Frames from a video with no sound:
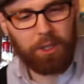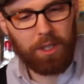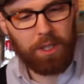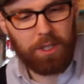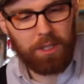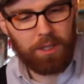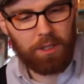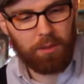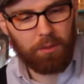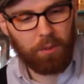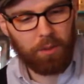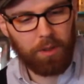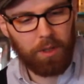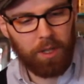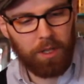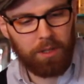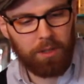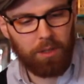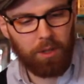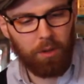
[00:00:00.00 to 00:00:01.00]
this with a
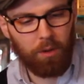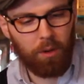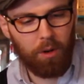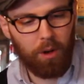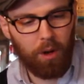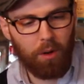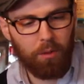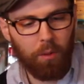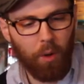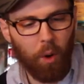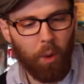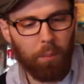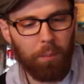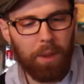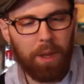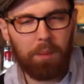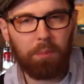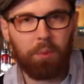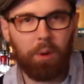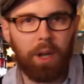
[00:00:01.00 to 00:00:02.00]
skewer of
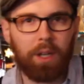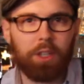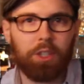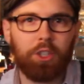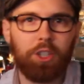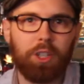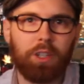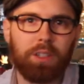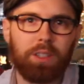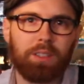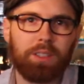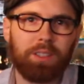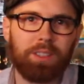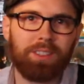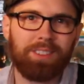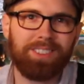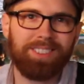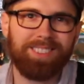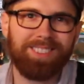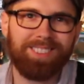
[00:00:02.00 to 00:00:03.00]
homemade branded cherries.
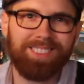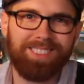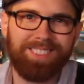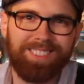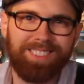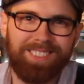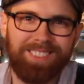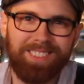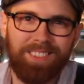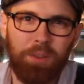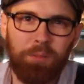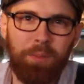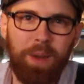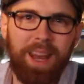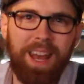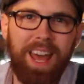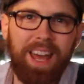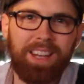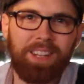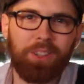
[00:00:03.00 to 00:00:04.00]

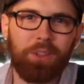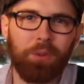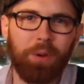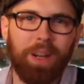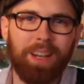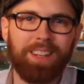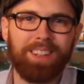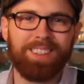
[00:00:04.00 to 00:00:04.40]
Manhattan in the Rain.